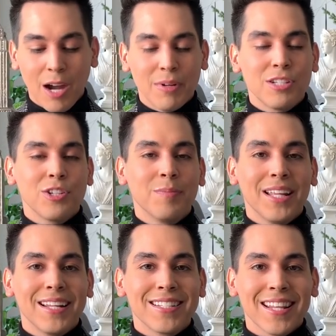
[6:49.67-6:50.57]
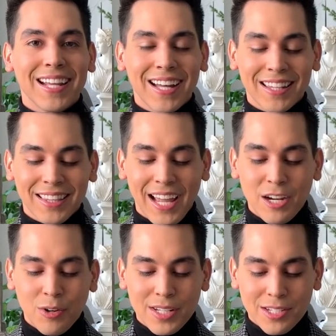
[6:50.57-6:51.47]
I would assume that it's like a
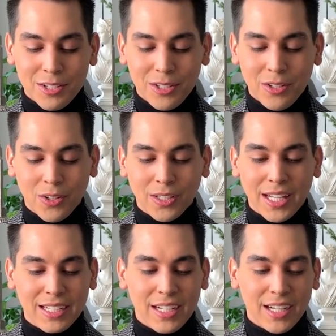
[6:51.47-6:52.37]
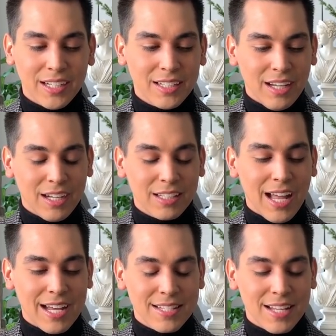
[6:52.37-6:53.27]
lead crystal or like a, a
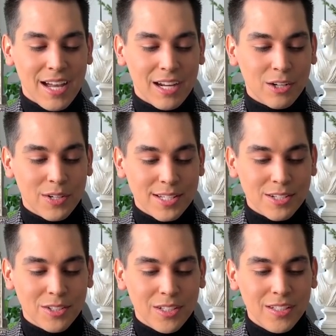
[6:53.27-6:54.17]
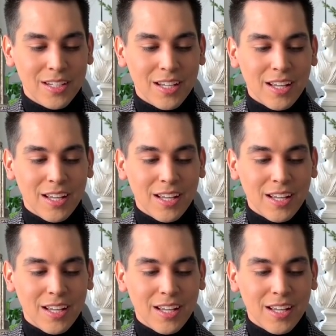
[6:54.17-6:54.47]
glass cut crystal.